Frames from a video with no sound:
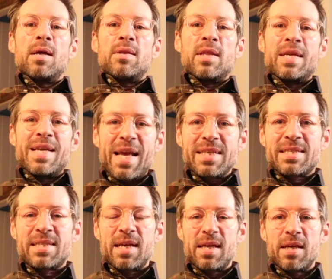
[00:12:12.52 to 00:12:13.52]
The
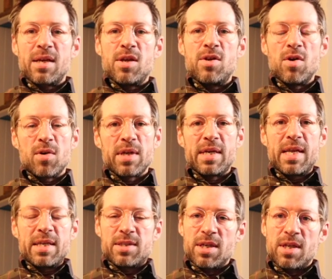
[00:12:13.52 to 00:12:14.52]
next thing you're going
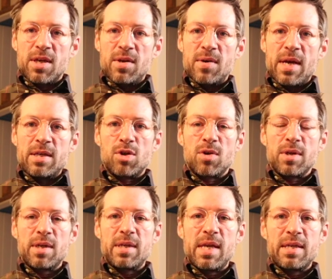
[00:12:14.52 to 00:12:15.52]
to need to do is you're
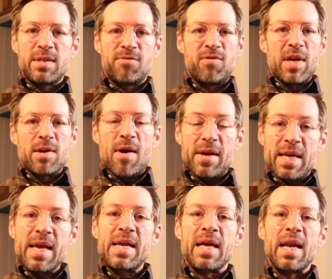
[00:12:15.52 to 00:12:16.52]
going to need to figure out
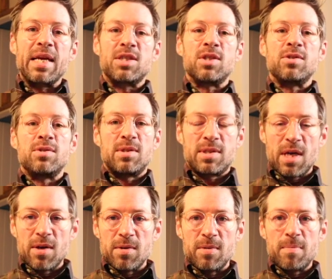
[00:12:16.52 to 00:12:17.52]
key collection.
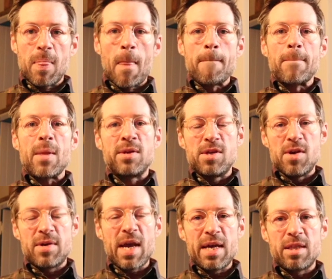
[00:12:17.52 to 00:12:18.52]
So in
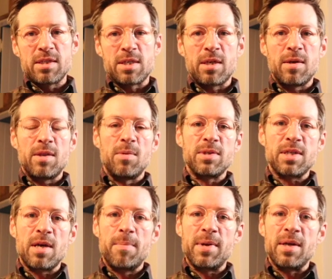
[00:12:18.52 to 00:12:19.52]
the UK, there was
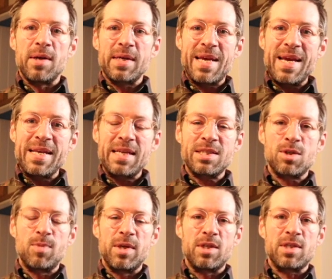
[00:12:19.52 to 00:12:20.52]
a company like
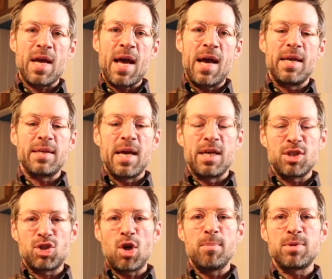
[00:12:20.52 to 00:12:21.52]
Keynest, which had
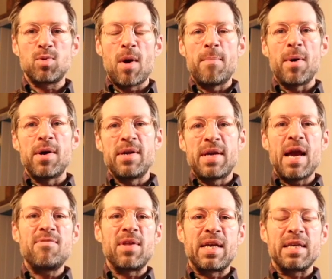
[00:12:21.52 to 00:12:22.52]
shops whereby you
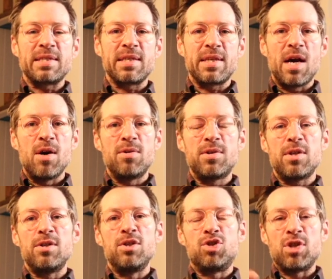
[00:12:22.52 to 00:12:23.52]
gave the guest a code,
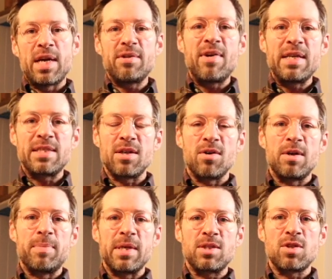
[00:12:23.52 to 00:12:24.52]
you generated it
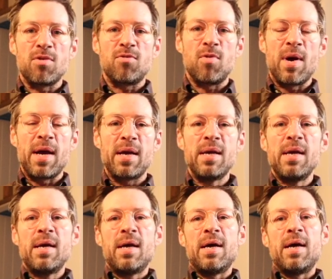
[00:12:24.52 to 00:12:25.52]
on a bit of software,
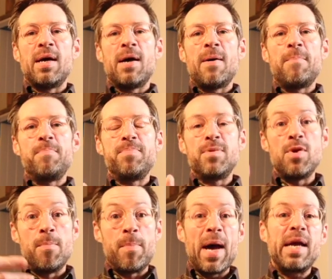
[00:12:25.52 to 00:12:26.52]

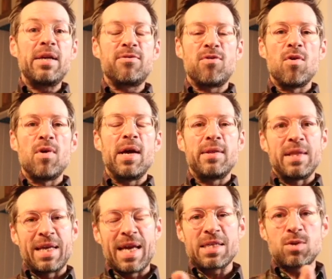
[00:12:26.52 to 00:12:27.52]
you paid for it, and
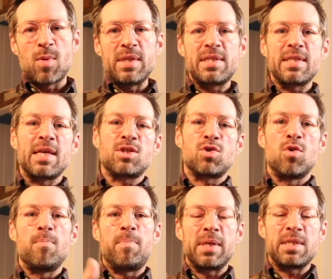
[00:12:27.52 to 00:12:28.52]
the guest went to that
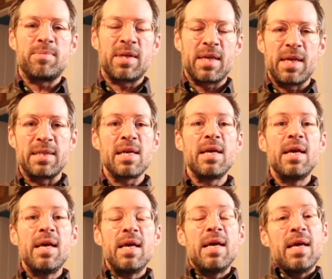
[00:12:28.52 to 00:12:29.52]
store and picked up the keys.
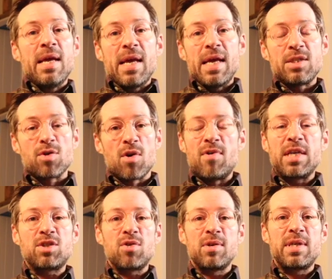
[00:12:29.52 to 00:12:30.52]
Is there a
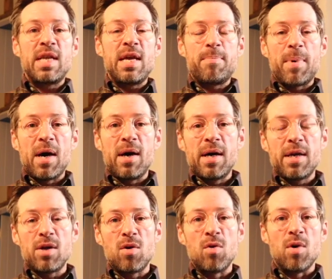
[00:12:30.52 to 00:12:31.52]
restaurant
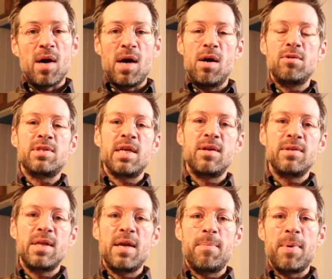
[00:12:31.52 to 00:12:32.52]
nearby or a hotel
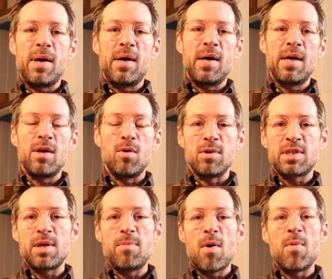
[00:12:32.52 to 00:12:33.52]
nearby or
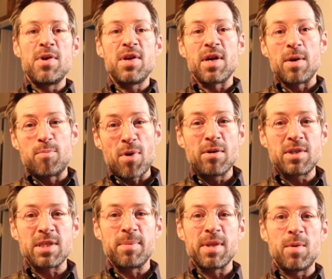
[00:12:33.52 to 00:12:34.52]
somewhere where you can
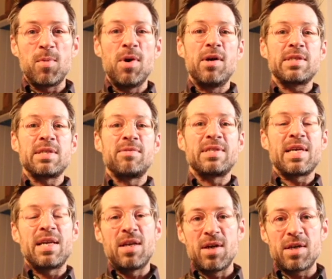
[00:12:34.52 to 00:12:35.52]
approach someone that works there and
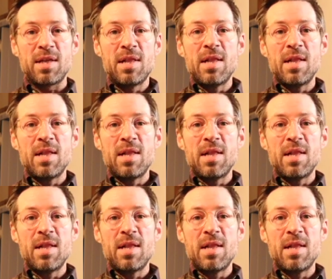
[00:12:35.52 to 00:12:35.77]
say, look,